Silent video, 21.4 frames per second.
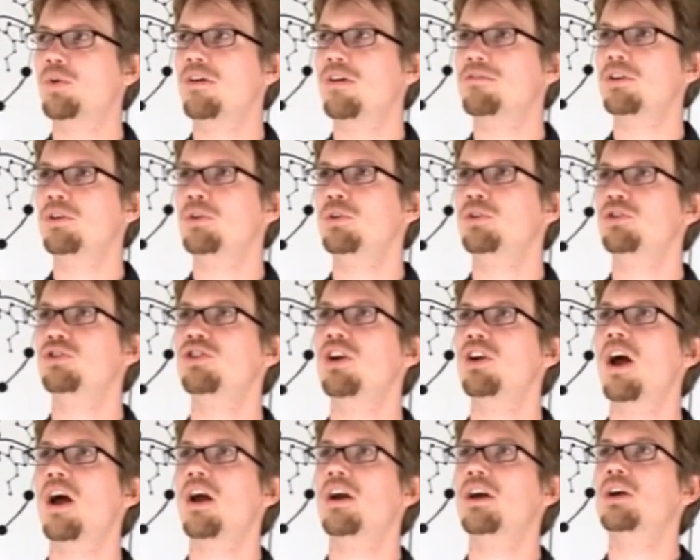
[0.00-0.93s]

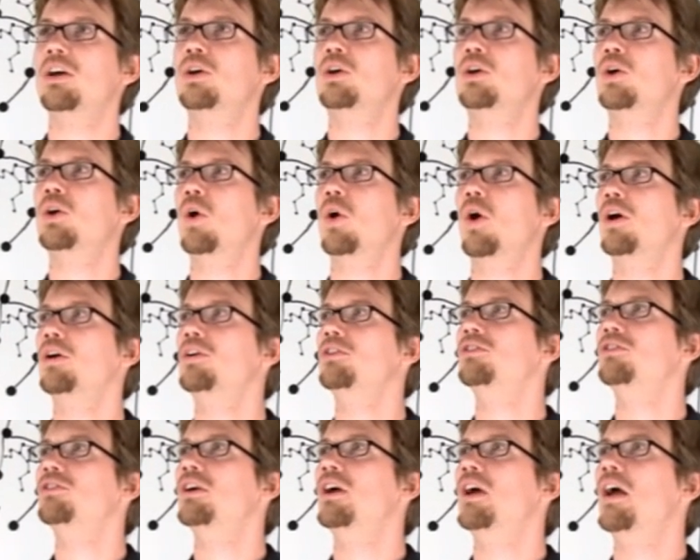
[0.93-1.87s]
videos that
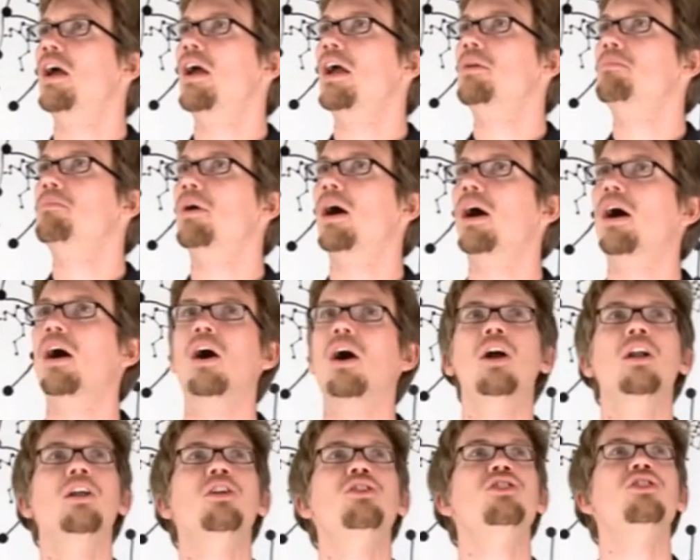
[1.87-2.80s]
were
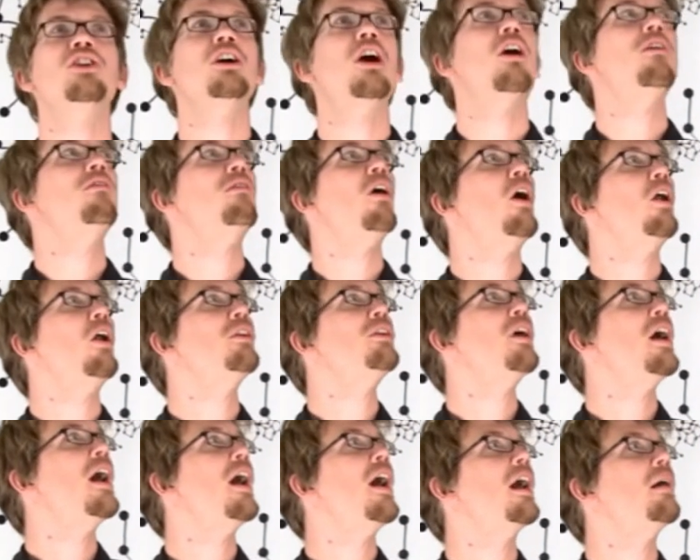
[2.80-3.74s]
edutainment
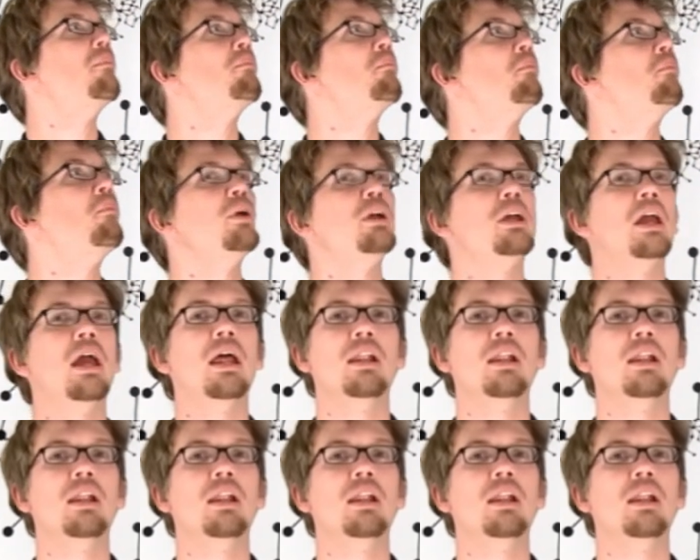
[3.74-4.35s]
on the topics